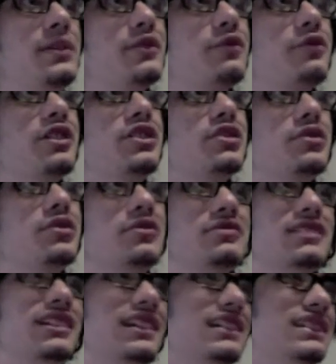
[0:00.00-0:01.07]
to be original,
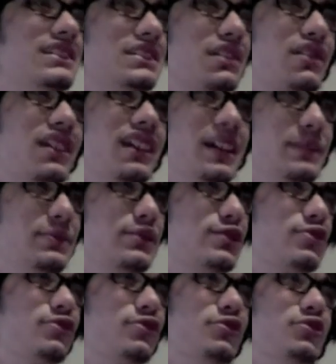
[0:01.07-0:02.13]
not like these
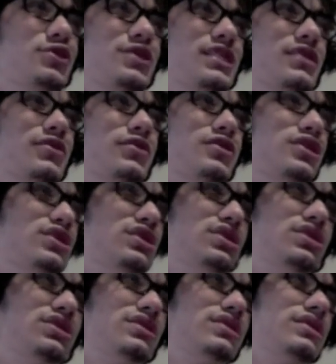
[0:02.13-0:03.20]
hipsters that are
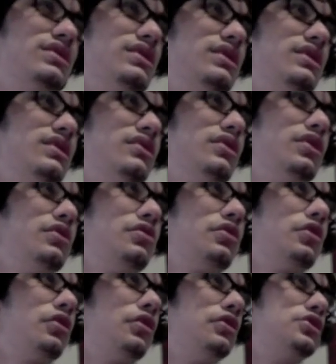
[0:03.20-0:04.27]
just
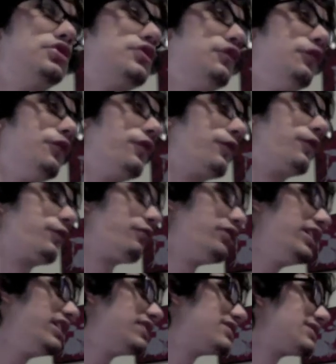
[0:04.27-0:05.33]
art school
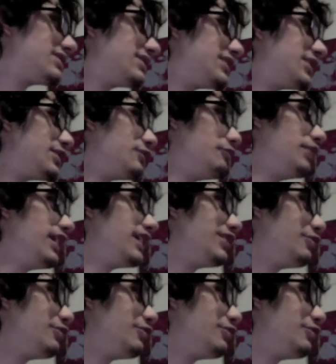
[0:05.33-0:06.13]
freaks. We